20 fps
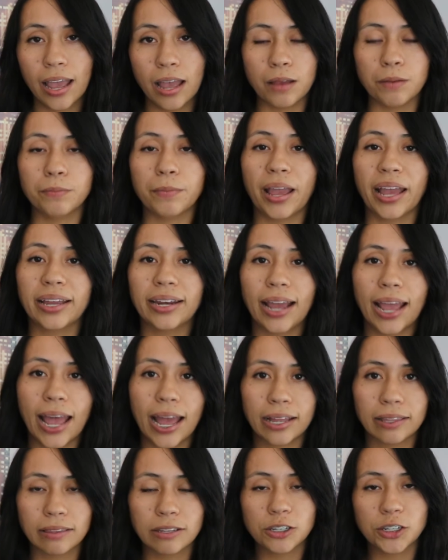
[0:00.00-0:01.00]
a man I
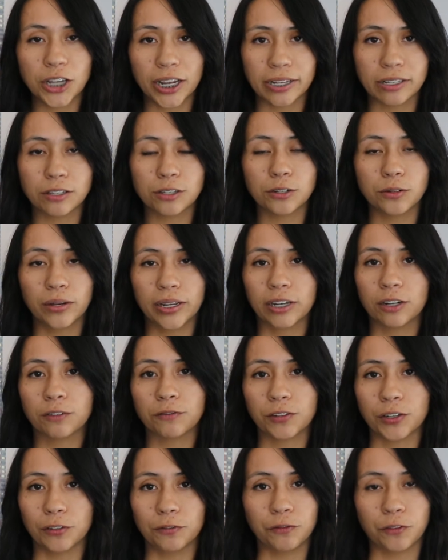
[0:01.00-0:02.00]
had the chance to
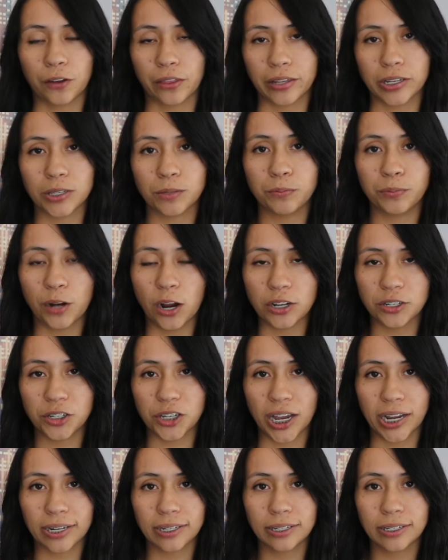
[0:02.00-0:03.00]
interview for this
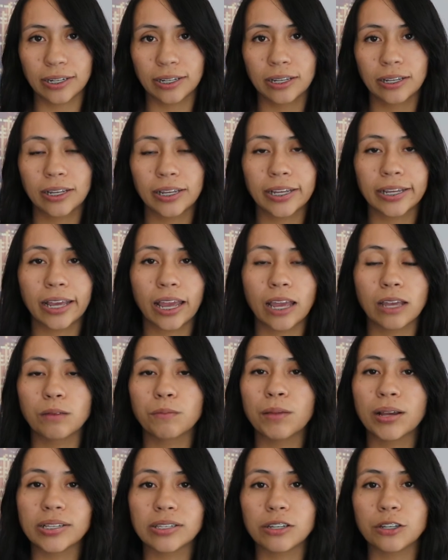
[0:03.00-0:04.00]
project. He
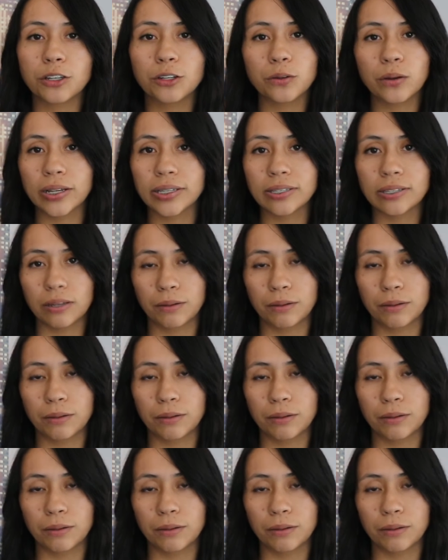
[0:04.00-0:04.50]
came as a U.S.